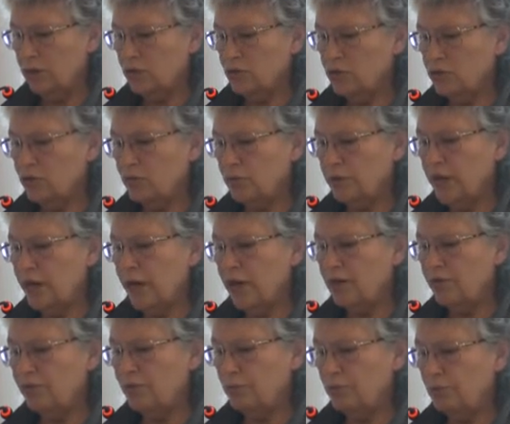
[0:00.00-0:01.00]
This
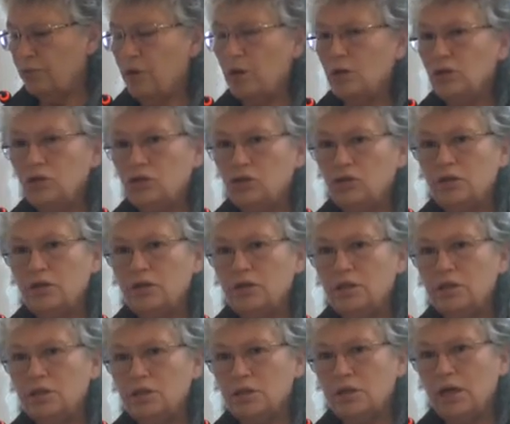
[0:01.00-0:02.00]
creative approach to
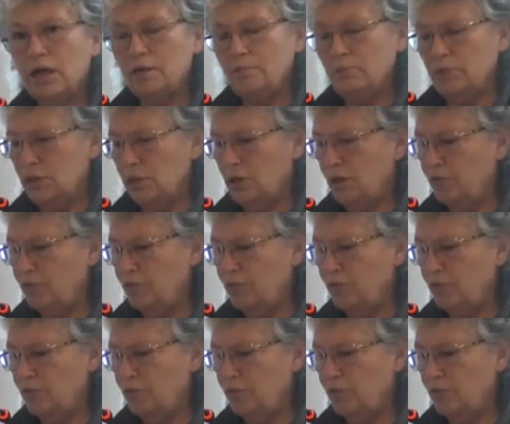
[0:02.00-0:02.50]
the assignment